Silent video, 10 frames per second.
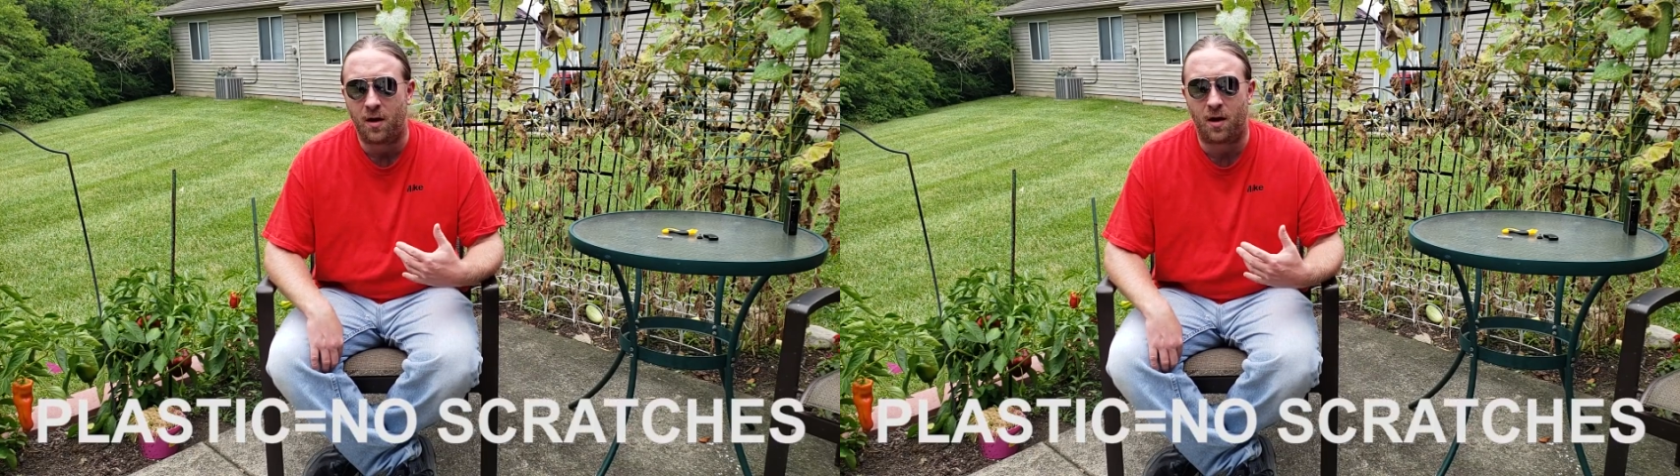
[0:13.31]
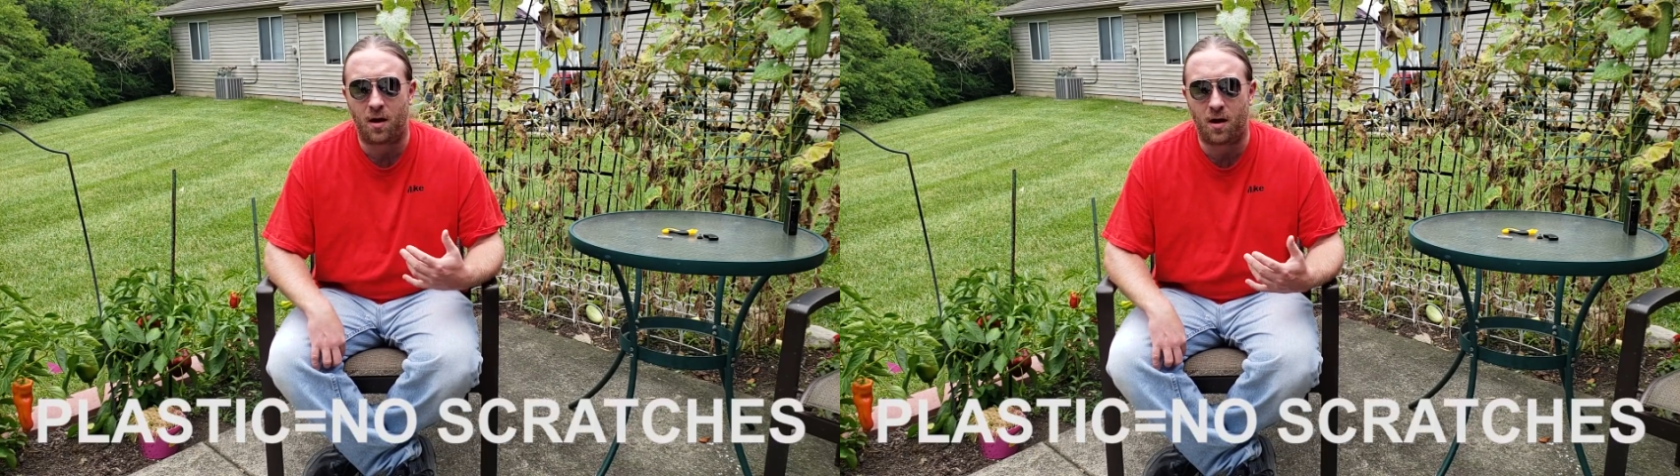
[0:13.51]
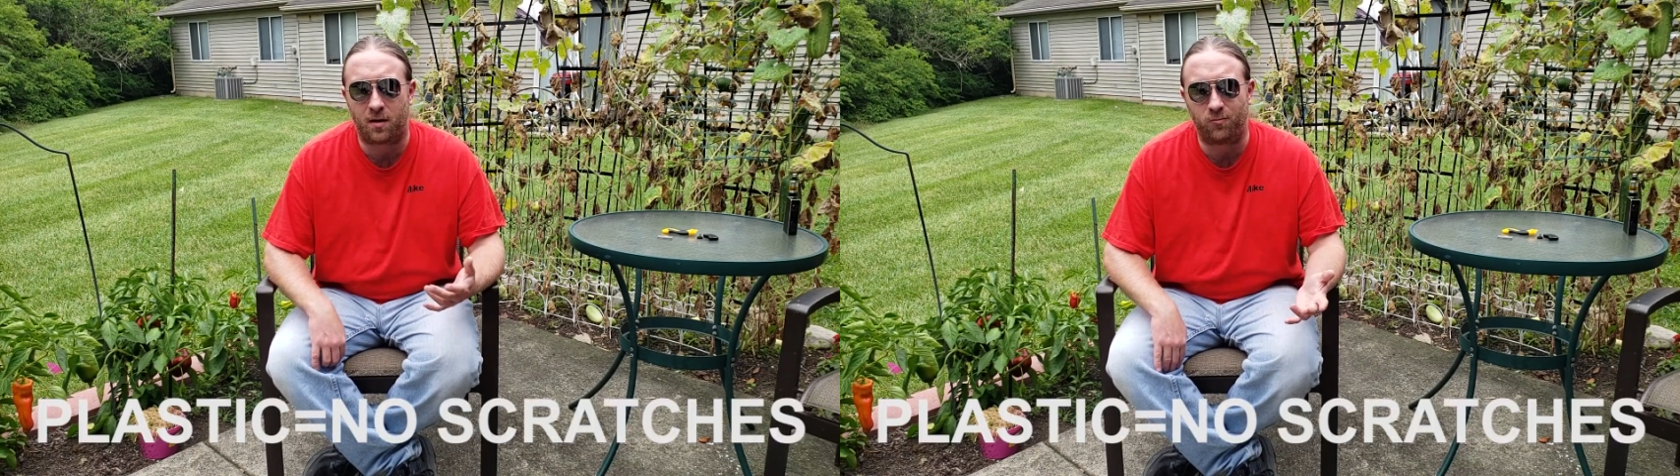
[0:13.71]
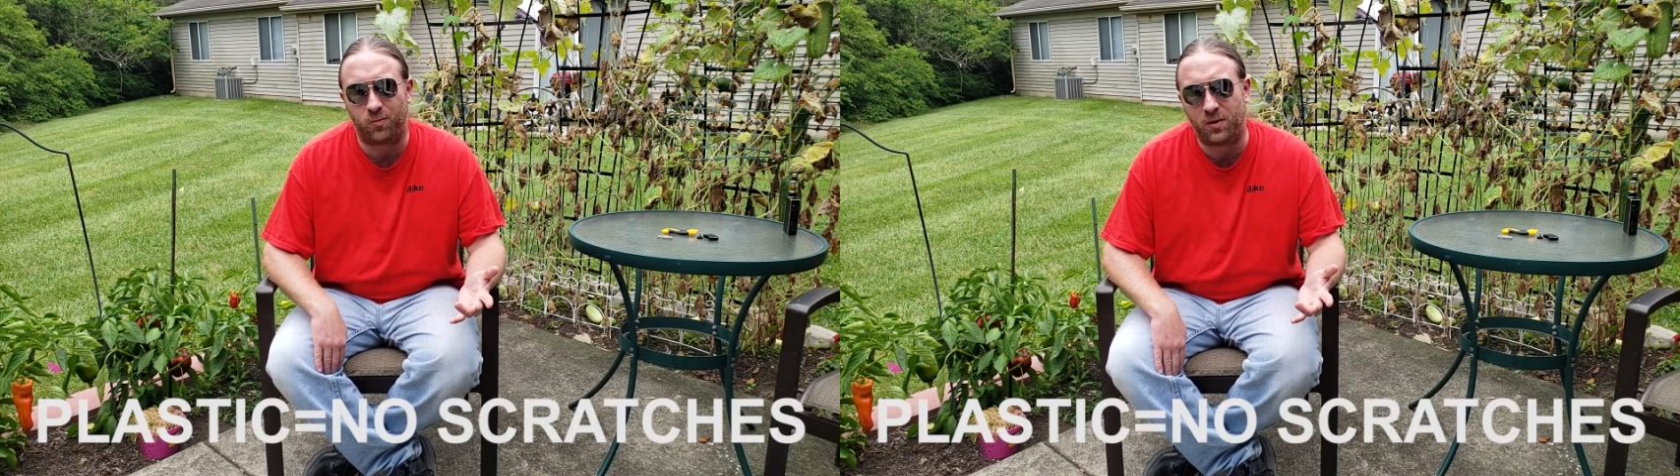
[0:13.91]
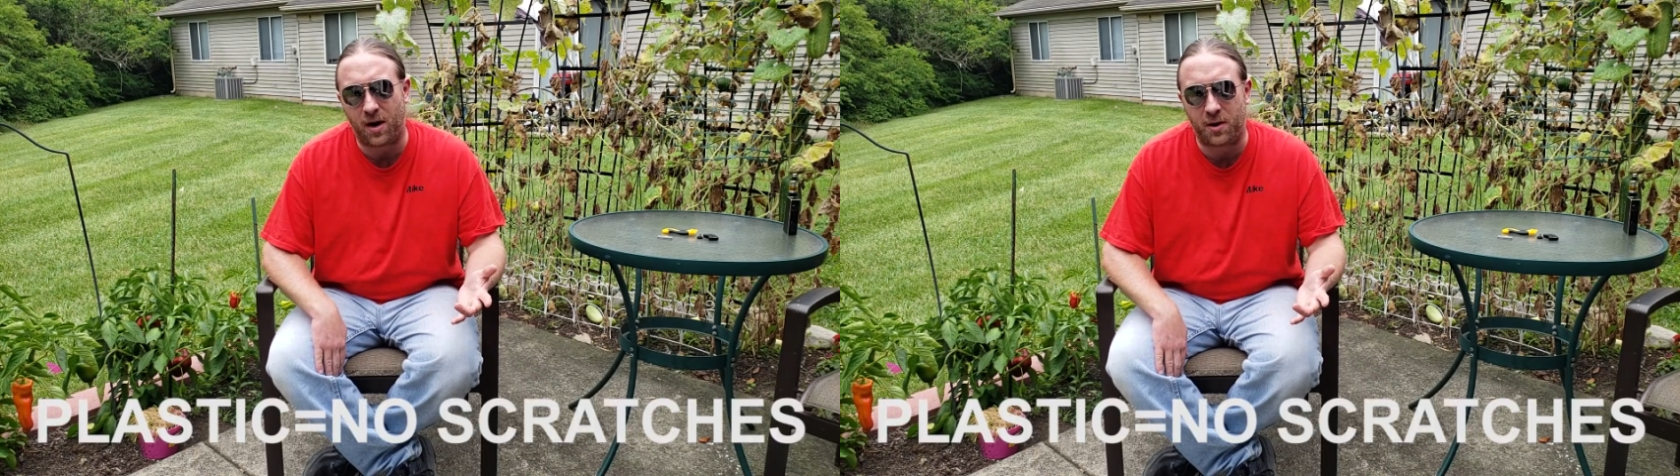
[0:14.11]

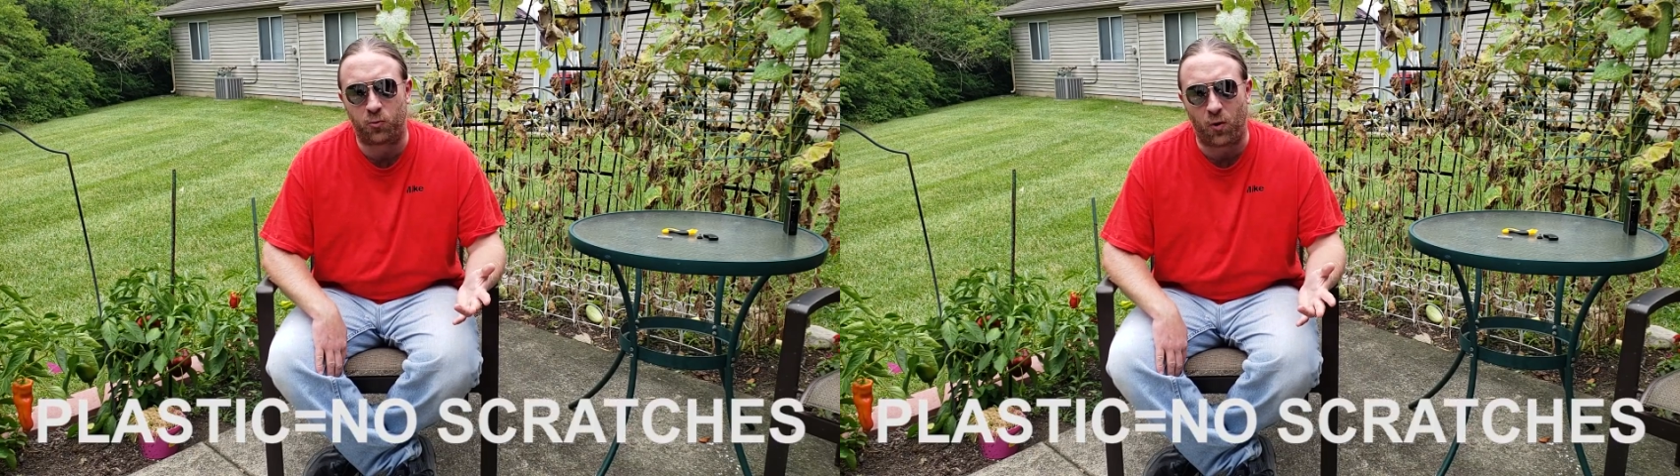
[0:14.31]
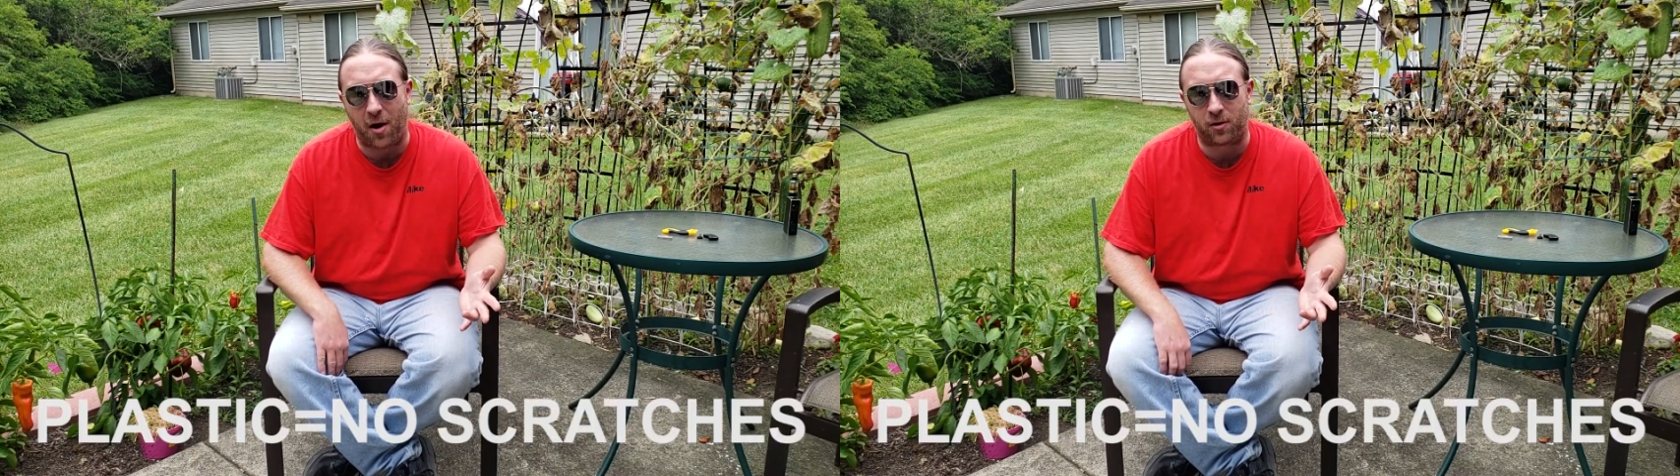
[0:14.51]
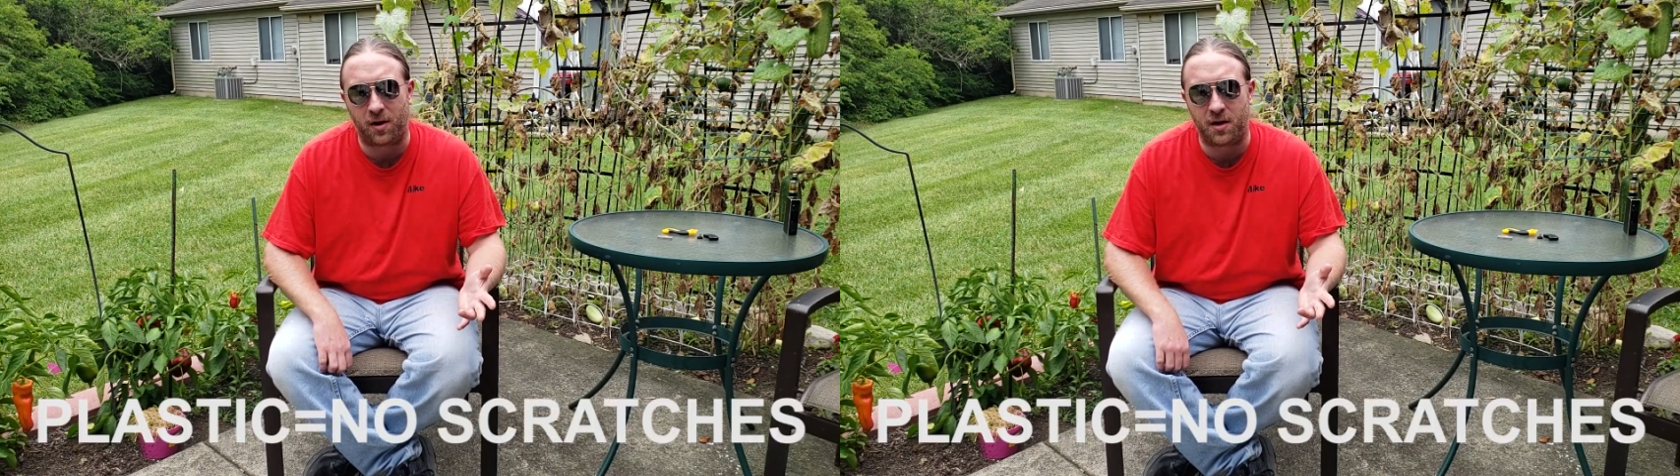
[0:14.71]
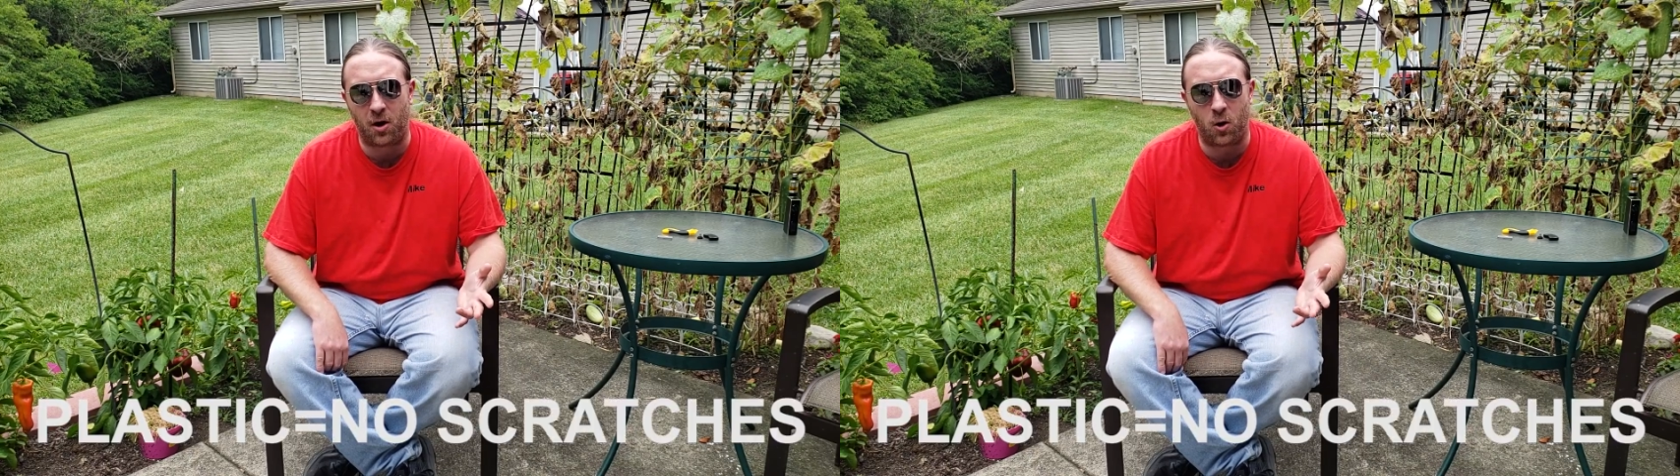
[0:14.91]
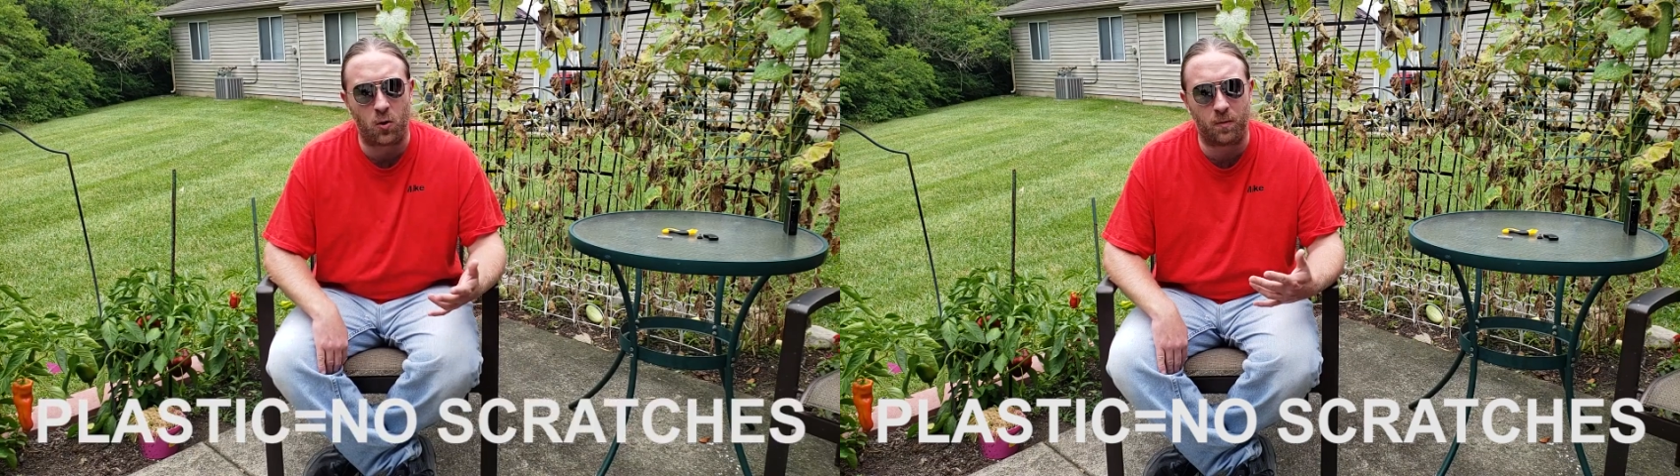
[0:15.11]
kind of rarely
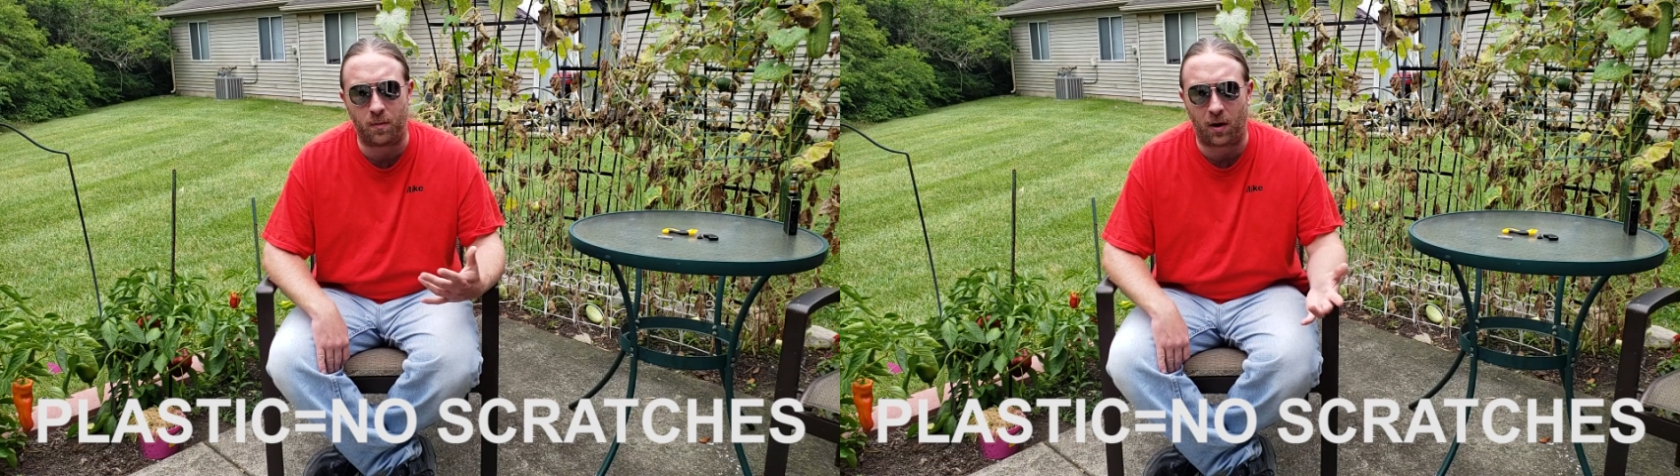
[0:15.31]
known.